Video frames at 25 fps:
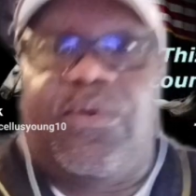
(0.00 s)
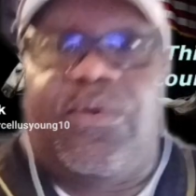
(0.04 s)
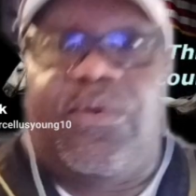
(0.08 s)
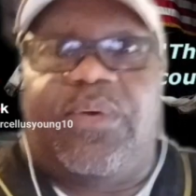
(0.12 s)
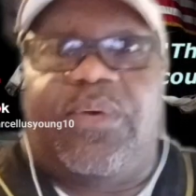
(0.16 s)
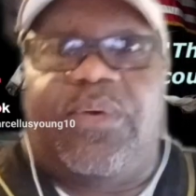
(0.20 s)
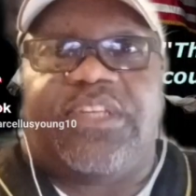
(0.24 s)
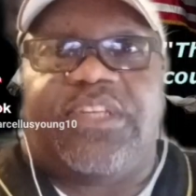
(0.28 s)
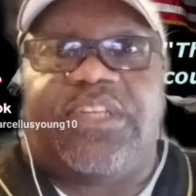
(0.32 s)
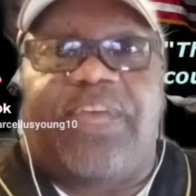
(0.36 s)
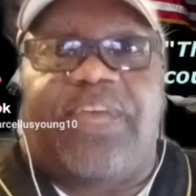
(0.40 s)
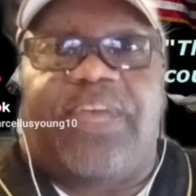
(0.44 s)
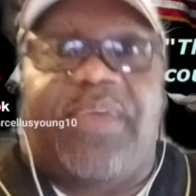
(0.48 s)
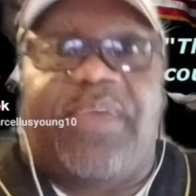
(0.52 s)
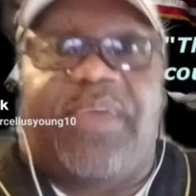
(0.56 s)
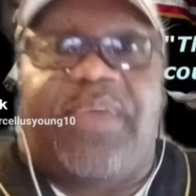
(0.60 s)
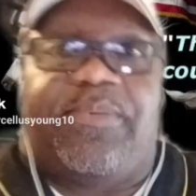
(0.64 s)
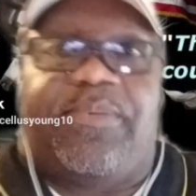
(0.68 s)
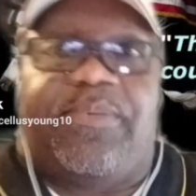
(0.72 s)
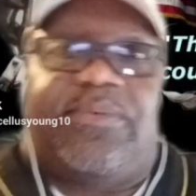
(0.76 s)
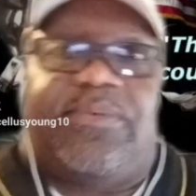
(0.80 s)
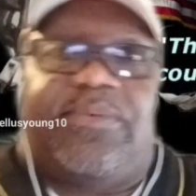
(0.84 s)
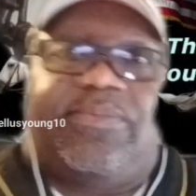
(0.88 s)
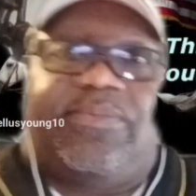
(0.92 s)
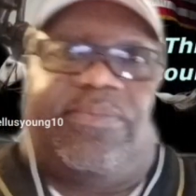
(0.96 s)
What's up,
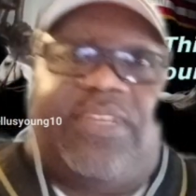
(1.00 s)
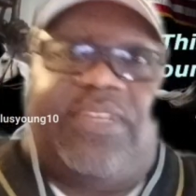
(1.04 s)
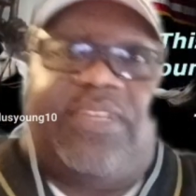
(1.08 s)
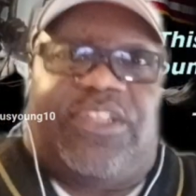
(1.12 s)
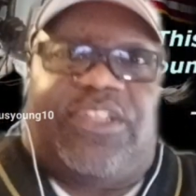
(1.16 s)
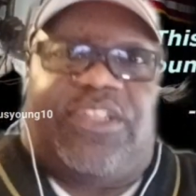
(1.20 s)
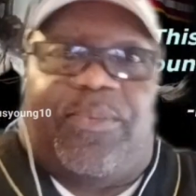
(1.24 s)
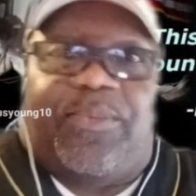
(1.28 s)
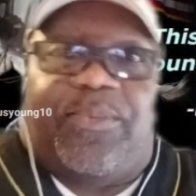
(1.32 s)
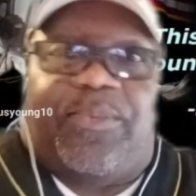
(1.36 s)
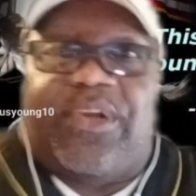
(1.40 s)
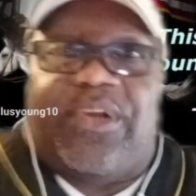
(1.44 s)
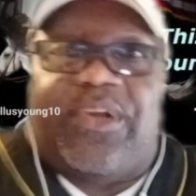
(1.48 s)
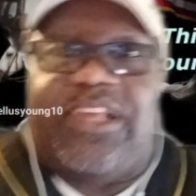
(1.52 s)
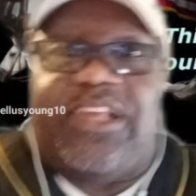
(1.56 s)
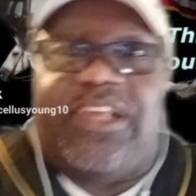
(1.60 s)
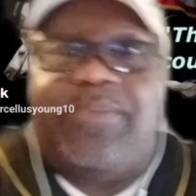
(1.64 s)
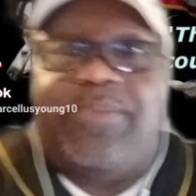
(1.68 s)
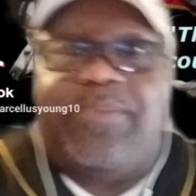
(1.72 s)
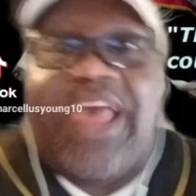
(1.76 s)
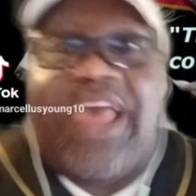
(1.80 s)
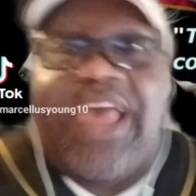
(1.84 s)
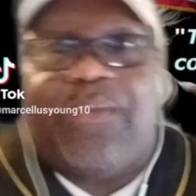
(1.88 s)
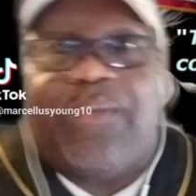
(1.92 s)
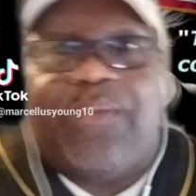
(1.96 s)
people? This your boy Lee
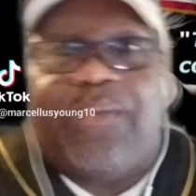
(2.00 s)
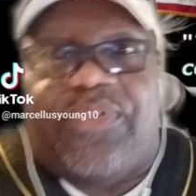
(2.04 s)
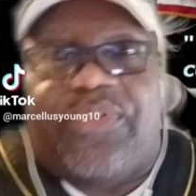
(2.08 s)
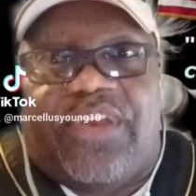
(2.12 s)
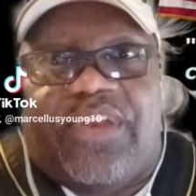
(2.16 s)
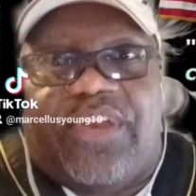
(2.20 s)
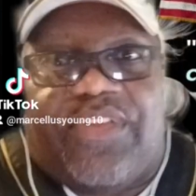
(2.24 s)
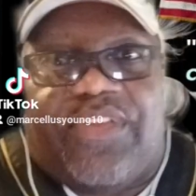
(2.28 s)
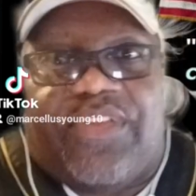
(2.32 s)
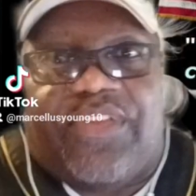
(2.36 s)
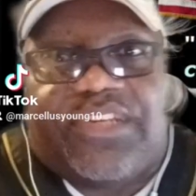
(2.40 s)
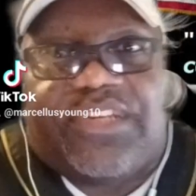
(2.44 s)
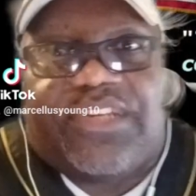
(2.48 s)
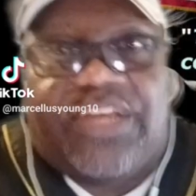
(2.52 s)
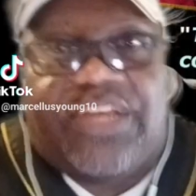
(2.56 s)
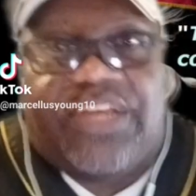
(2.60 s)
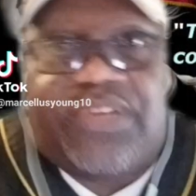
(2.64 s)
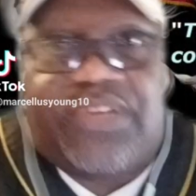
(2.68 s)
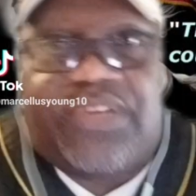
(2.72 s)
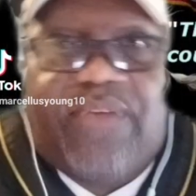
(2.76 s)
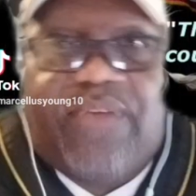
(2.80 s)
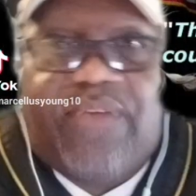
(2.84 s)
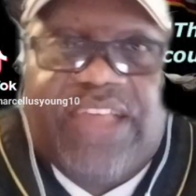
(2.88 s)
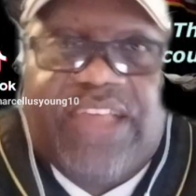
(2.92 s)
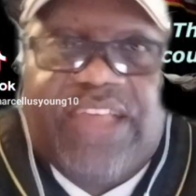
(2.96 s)
Black with another
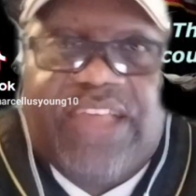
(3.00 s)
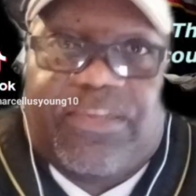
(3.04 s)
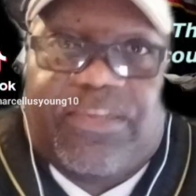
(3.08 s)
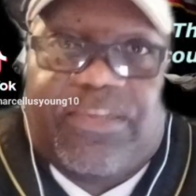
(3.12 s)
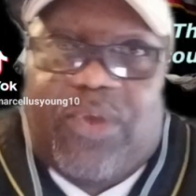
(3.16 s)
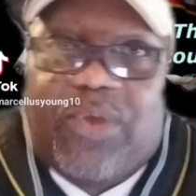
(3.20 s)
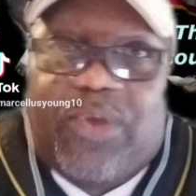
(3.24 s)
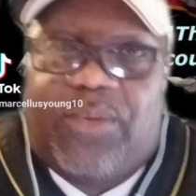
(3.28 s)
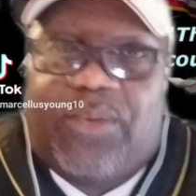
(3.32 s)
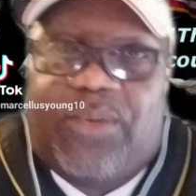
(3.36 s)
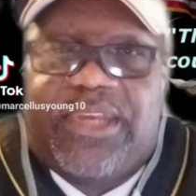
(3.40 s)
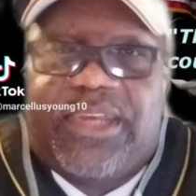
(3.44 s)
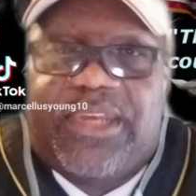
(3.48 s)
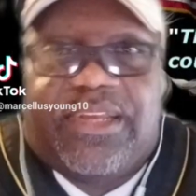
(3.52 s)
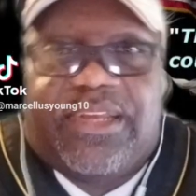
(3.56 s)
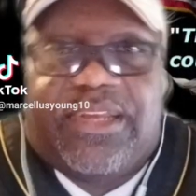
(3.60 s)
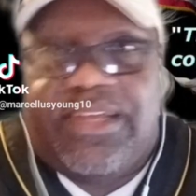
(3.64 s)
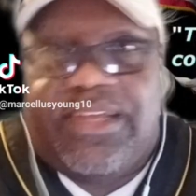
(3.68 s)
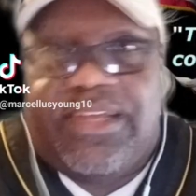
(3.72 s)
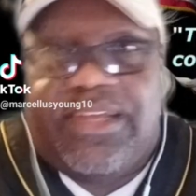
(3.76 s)
TFG Ratchet moment.